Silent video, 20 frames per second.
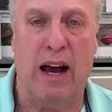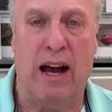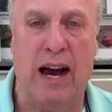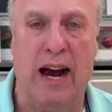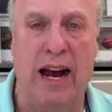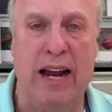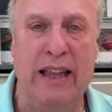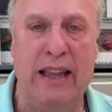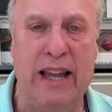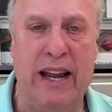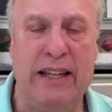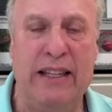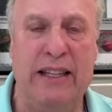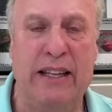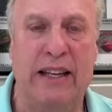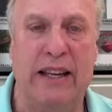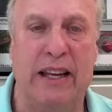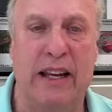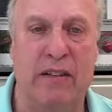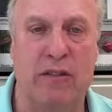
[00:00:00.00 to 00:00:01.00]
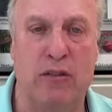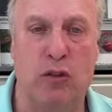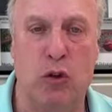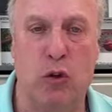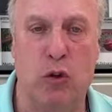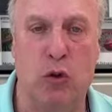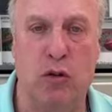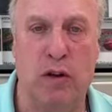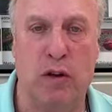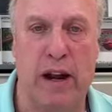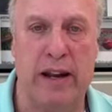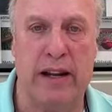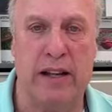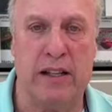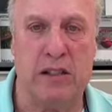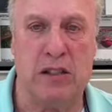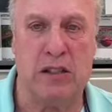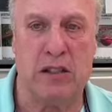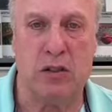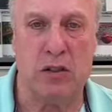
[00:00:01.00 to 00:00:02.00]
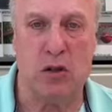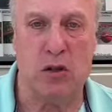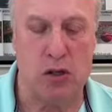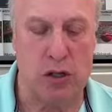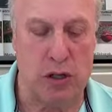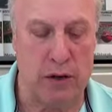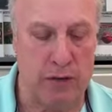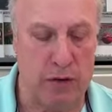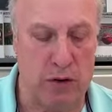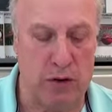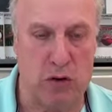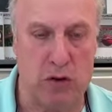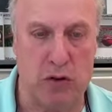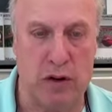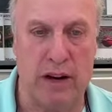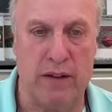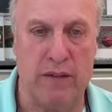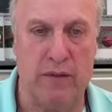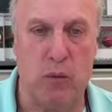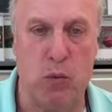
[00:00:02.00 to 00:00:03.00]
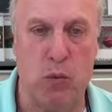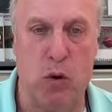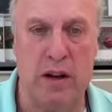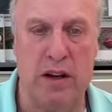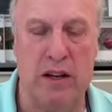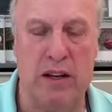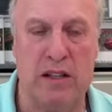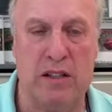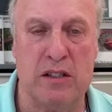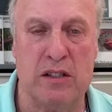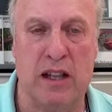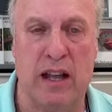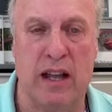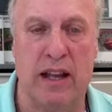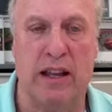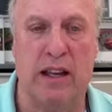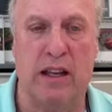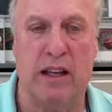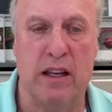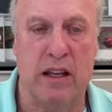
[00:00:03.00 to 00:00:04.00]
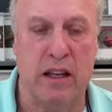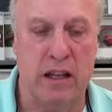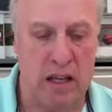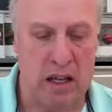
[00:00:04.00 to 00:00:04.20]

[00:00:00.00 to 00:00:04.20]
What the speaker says: I like to give two grades usually for draft. One is like